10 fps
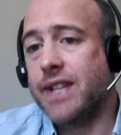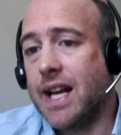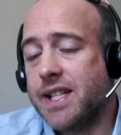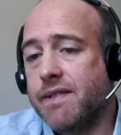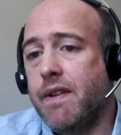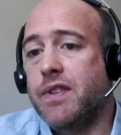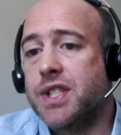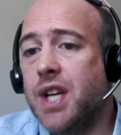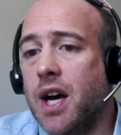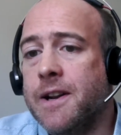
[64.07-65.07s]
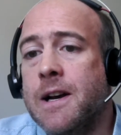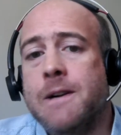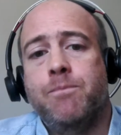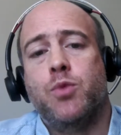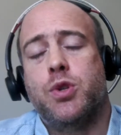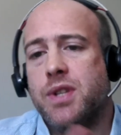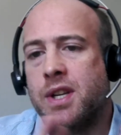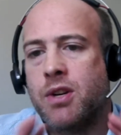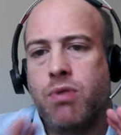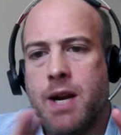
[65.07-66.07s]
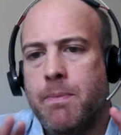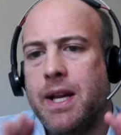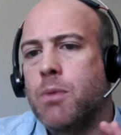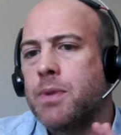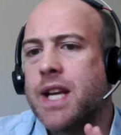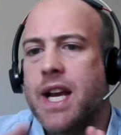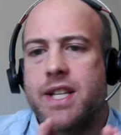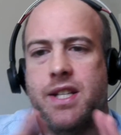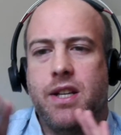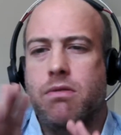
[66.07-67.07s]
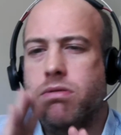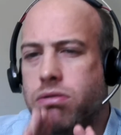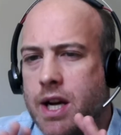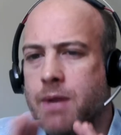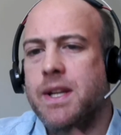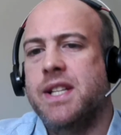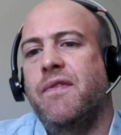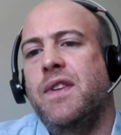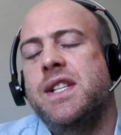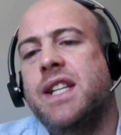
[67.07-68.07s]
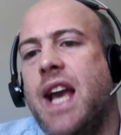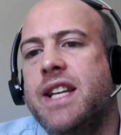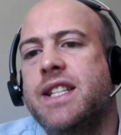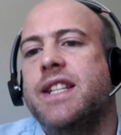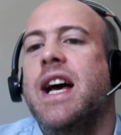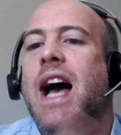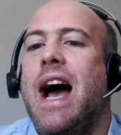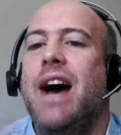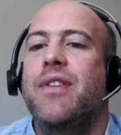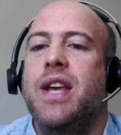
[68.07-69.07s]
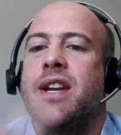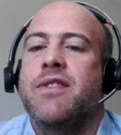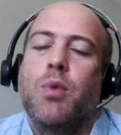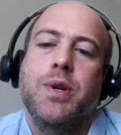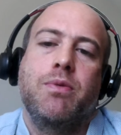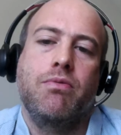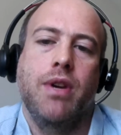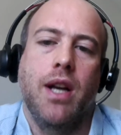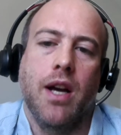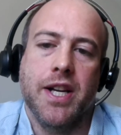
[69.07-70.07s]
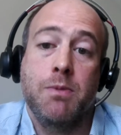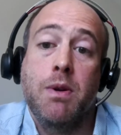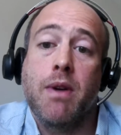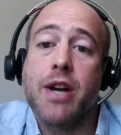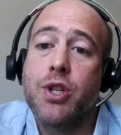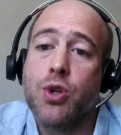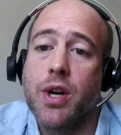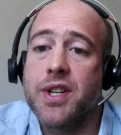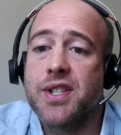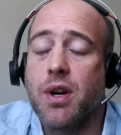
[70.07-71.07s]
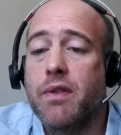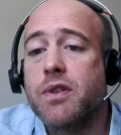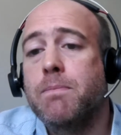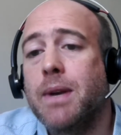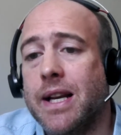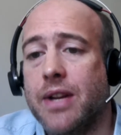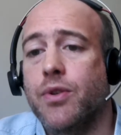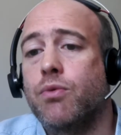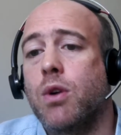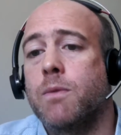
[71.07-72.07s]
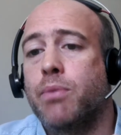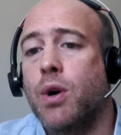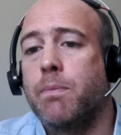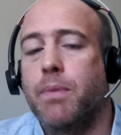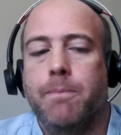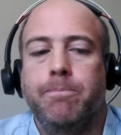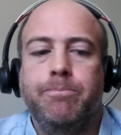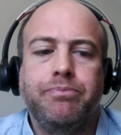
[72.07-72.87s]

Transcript: of analysis I've ever done, which was incredibly complicated, incredibly sophisticated, at the end of which we realized we were actually trying to solve completely the wrong problem.